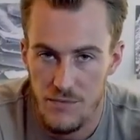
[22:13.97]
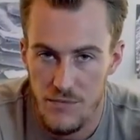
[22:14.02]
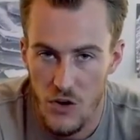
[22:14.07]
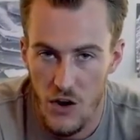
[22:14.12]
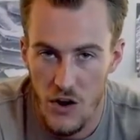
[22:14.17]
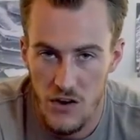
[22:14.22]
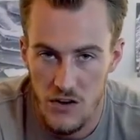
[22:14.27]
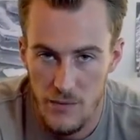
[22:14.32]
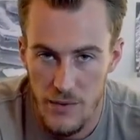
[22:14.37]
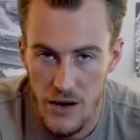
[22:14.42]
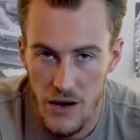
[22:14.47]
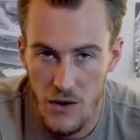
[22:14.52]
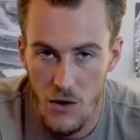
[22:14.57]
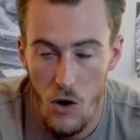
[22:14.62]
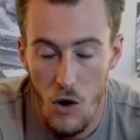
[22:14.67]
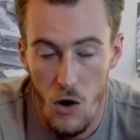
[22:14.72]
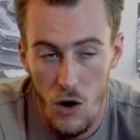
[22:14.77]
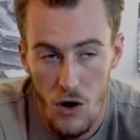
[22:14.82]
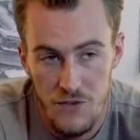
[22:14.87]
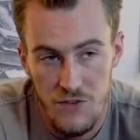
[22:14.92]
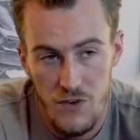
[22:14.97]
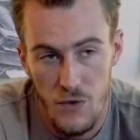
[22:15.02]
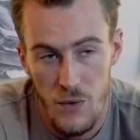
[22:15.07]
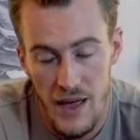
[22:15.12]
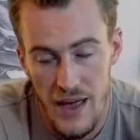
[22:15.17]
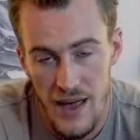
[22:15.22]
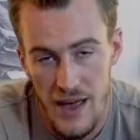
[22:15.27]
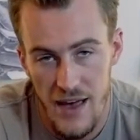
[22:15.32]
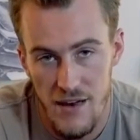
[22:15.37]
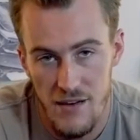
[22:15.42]
talked about also
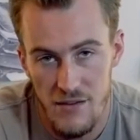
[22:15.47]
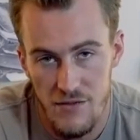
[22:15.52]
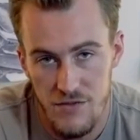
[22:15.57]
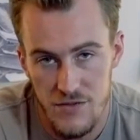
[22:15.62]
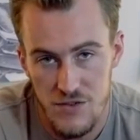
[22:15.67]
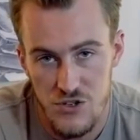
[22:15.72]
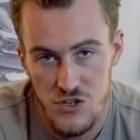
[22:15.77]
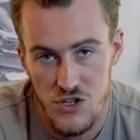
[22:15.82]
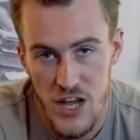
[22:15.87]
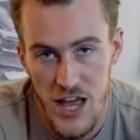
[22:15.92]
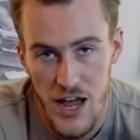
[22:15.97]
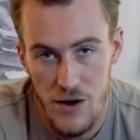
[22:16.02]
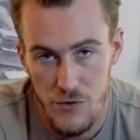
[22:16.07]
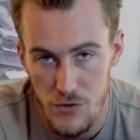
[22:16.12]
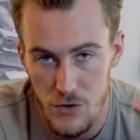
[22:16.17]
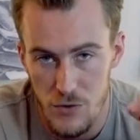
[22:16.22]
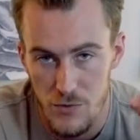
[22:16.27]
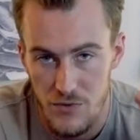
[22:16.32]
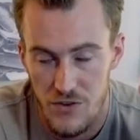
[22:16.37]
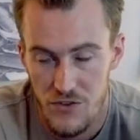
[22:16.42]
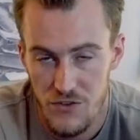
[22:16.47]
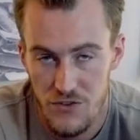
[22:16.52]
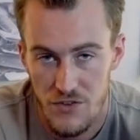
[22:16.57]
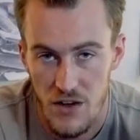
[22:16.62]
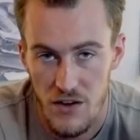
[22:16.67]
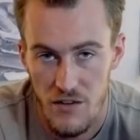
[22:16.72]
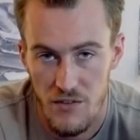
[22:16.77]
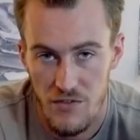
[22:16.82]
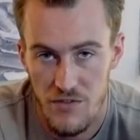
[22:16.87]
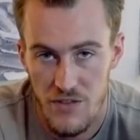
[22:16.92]
have chat rooms and
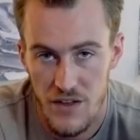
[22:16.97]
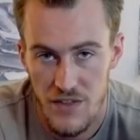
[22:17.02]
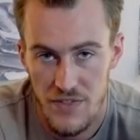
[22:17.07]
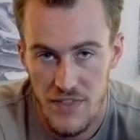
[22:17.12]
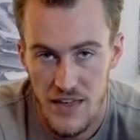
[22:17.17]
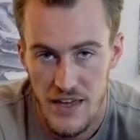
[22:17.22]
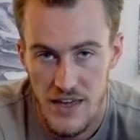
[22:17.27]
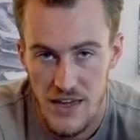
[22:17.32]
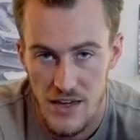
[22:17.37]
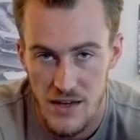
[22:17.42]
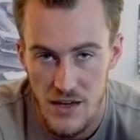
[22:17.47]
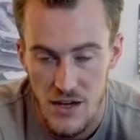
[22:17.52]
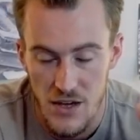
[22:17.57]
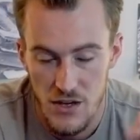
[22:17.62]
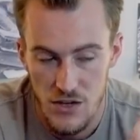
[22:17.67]
stuff that they